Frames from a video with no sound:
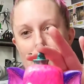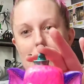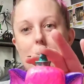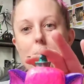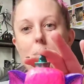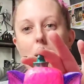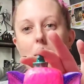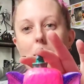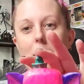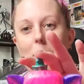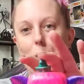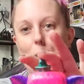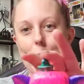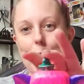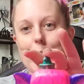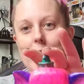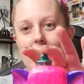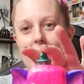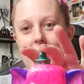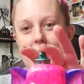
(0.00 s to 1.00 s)
this baby
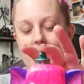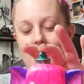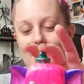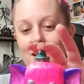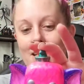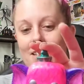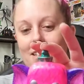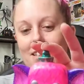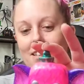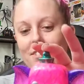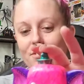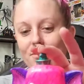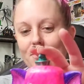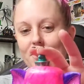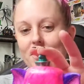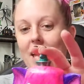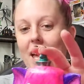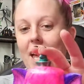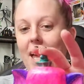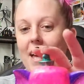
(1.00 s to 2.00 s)
glows in the dark
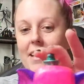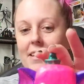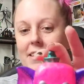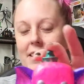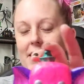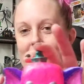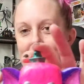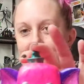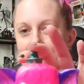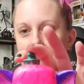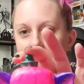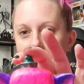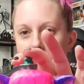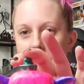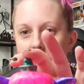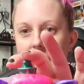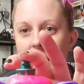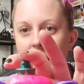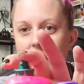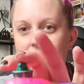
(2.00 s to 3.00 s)
and it's glittery.